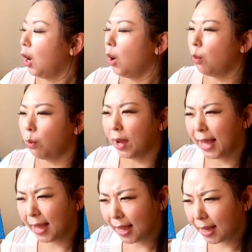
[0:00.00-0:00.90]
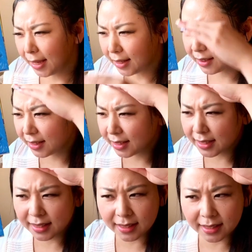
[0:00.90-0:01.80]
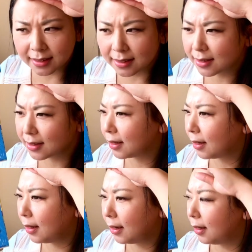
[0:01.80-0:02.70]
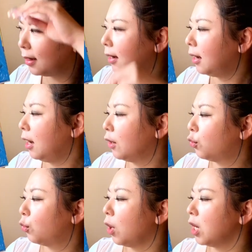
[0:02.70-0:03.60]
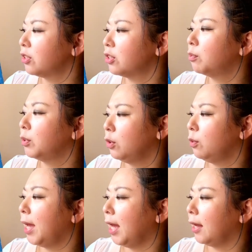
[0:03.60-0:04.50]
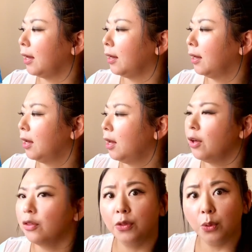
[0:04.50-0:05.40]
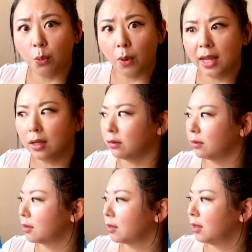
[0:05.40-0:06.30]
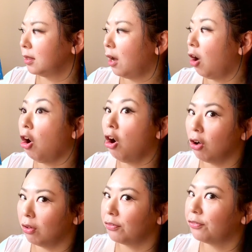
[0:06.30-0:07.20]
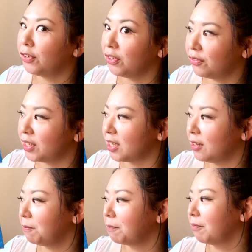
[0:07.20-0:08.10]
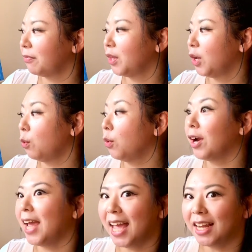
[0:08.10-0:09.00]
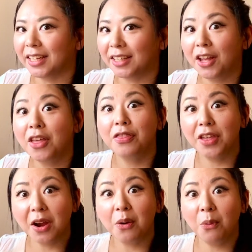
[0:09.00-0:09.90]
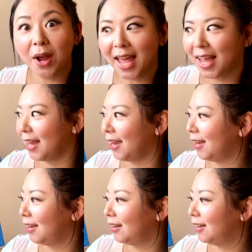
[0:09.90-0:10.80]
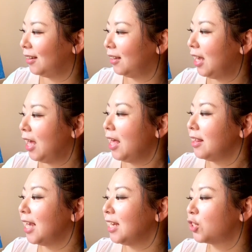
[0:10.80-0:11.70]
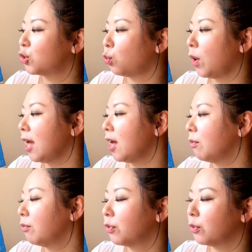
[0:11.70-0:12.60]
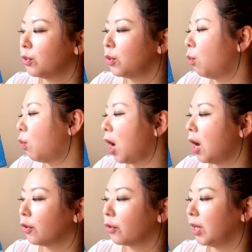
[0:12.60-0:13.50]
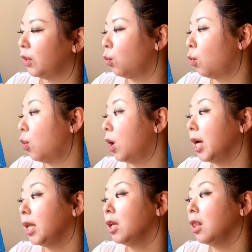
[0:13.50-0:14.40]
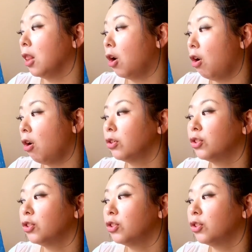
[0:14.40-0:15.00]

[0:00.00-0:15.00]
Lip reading: Away in the distance, across the blue bay, the whales, all 50, were heading their way. They swam through the water in one long